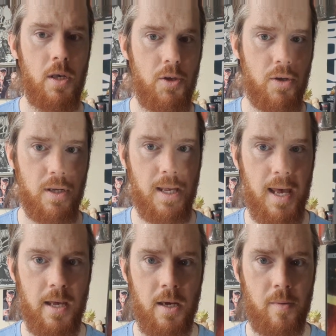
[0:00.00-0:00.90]
You can
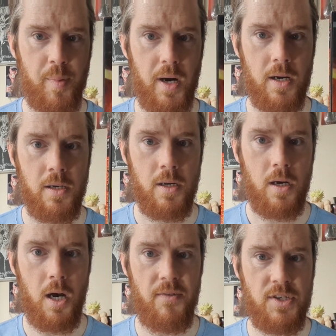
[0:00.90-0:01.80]
get, but
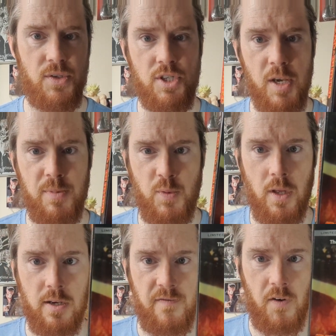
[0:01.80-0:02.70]
this is the cheapest one
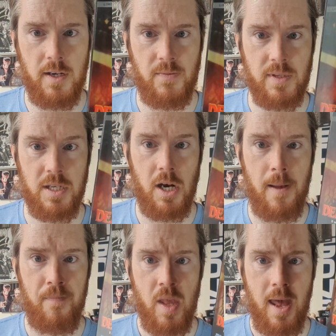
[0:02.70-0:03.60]
I could find at the
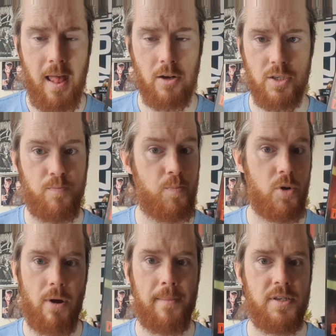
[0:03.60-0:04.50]
time, and I just
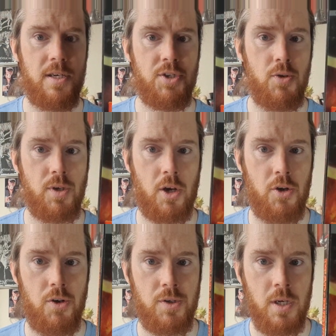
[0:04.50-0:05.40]
grabbed it as soon as I
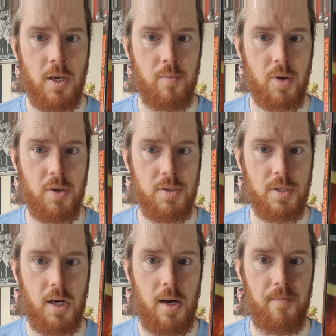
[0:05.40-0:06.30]
could because
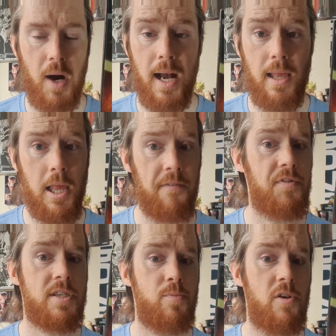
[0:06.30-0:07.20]
I love
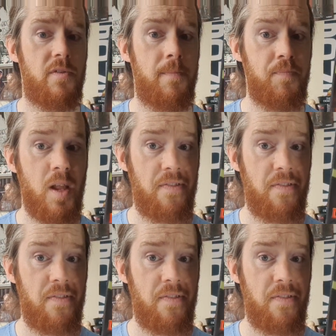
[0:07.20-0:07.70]
this movie.